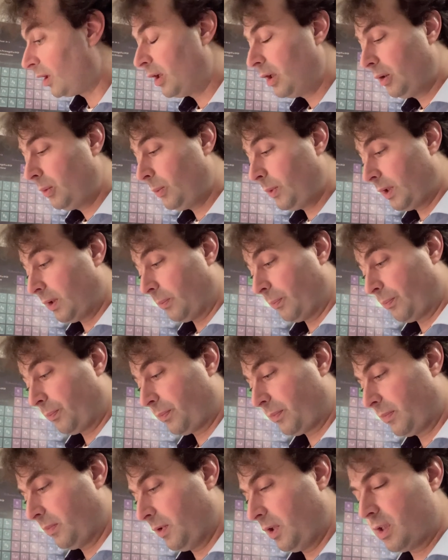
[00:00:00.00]
well,
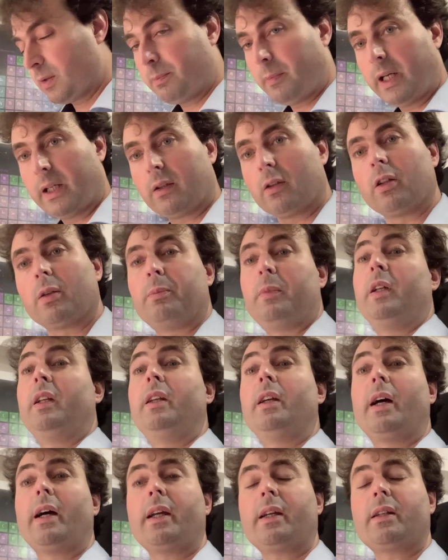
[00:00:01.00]
these might not be
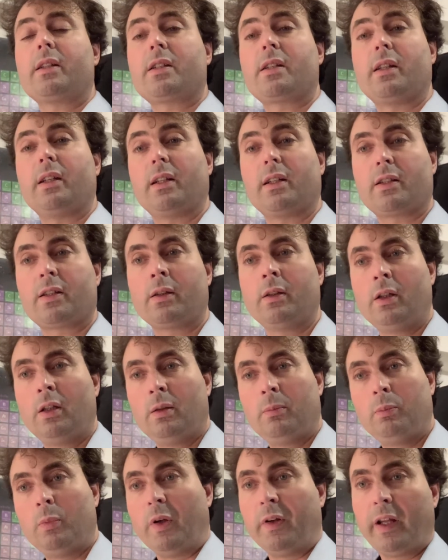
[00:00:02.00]
the eigenstates,
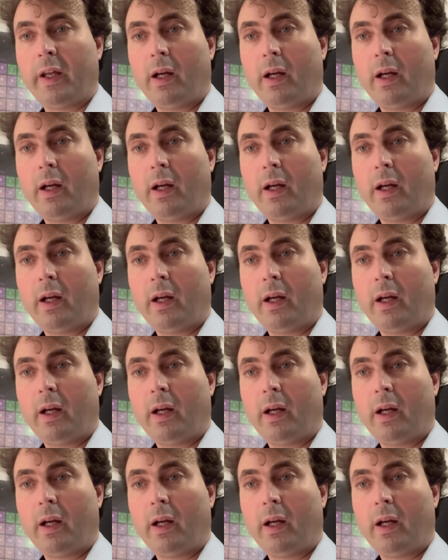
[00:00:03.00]
but they